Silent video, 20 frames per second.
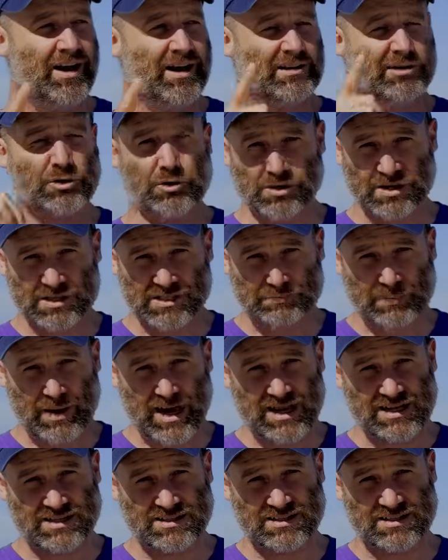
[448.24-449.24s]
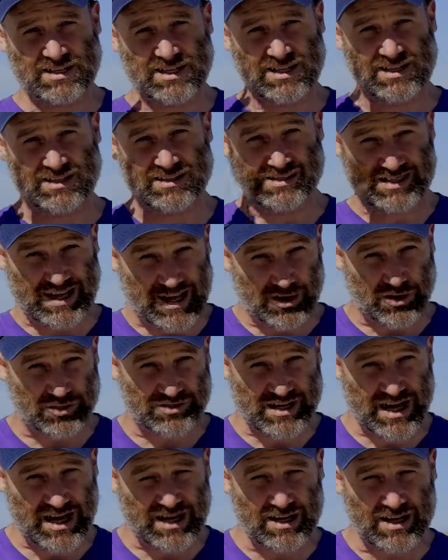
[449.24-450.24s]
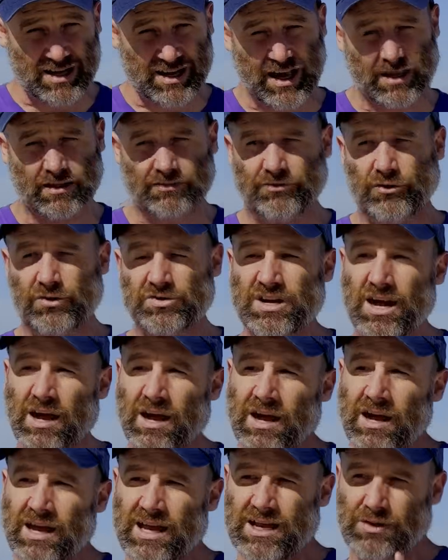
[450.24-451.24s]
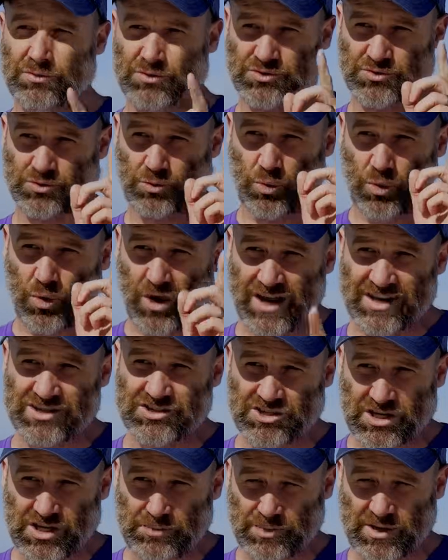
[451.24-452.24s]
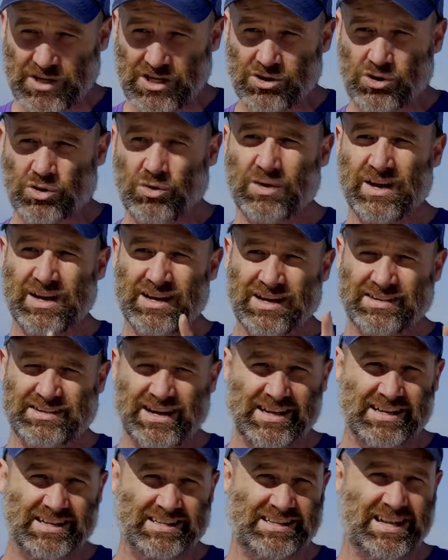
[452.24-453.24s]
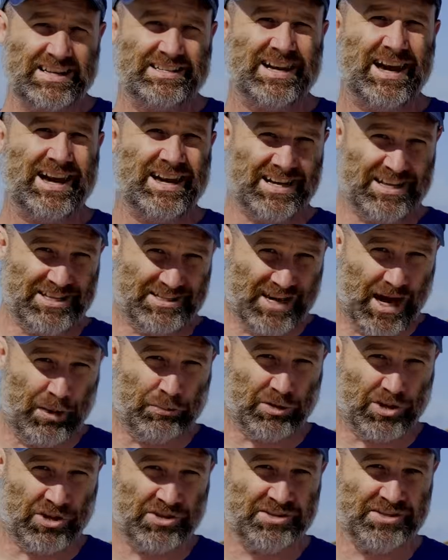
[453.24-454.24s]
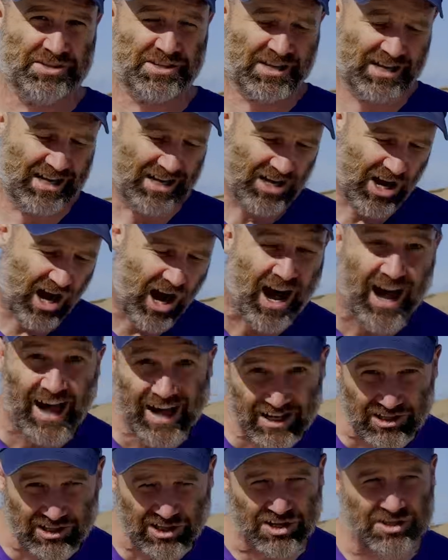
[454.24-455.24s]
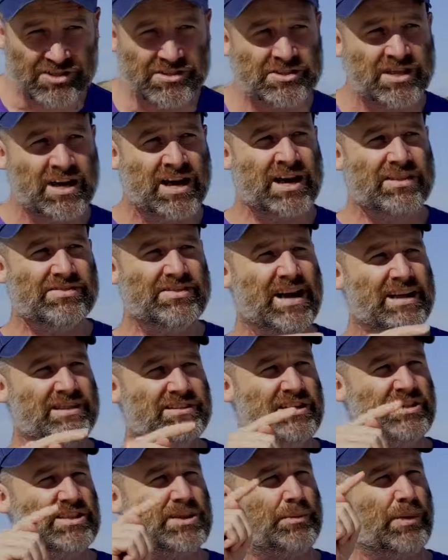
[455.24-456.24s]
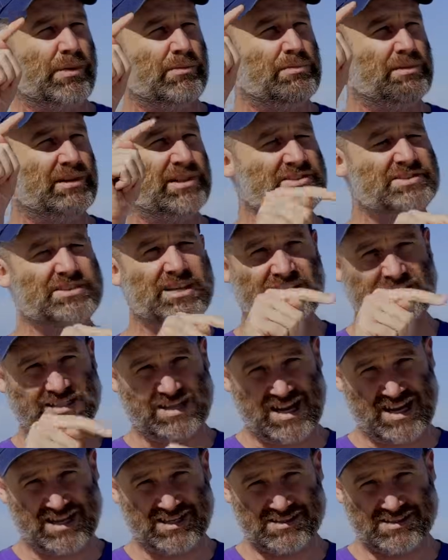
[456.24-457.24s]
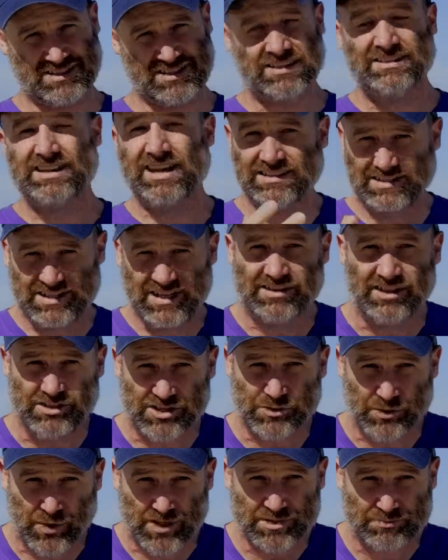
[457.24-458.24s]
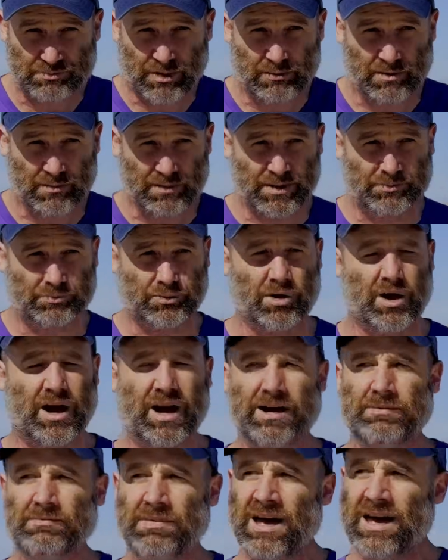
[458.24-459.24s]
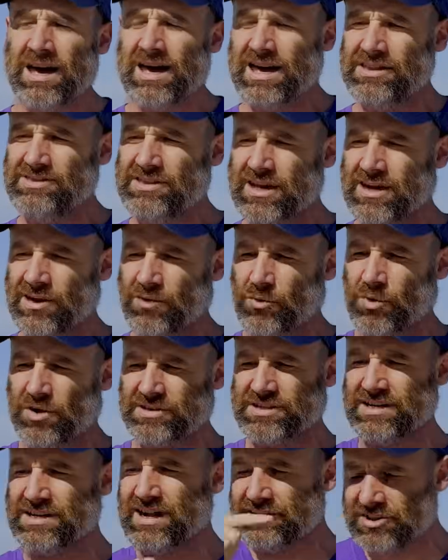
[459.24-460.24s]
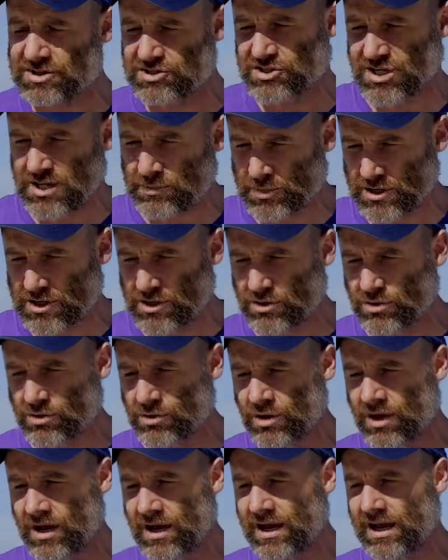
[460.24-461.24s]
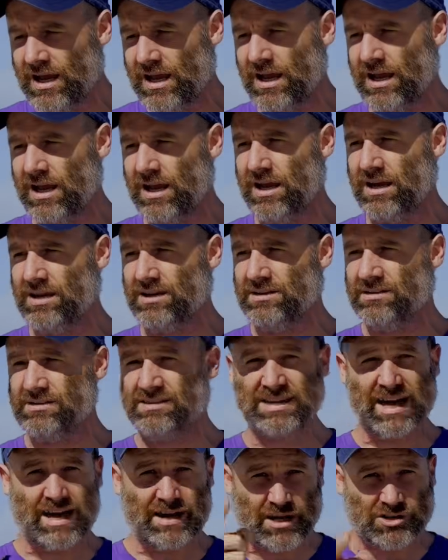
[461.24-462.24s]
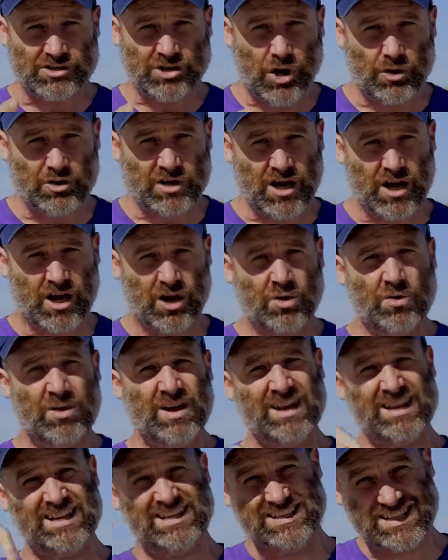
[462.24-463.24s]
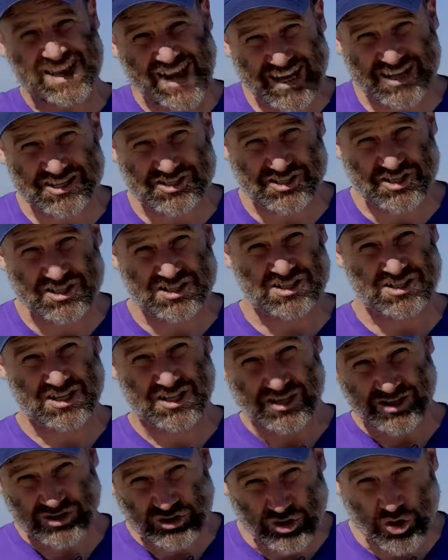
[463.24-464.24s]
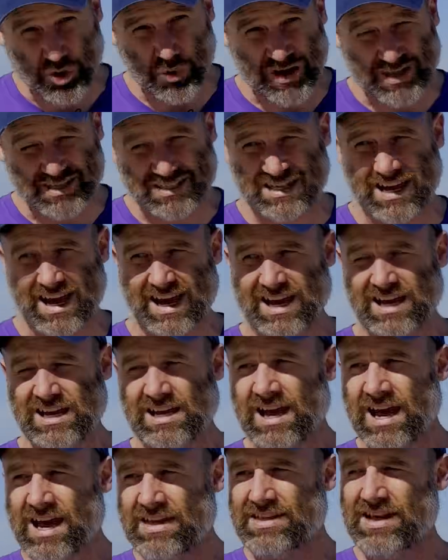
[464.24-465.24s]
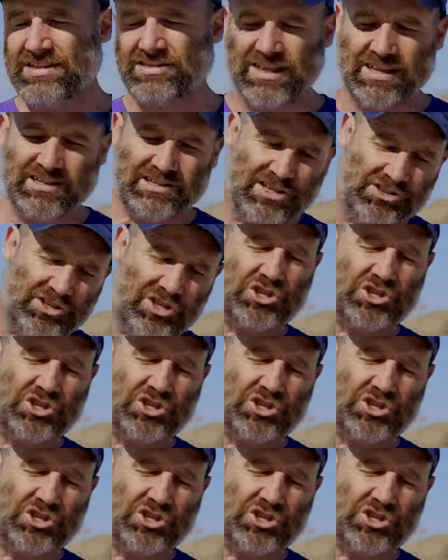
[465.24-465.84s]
Luke is based in San Jose in California. It was one GPU in a data center in Dublin in Ireland that did the probabilistic test that said that this one's probably prime. And then it was another GPU in San Antonio in Texas, USA, that then did the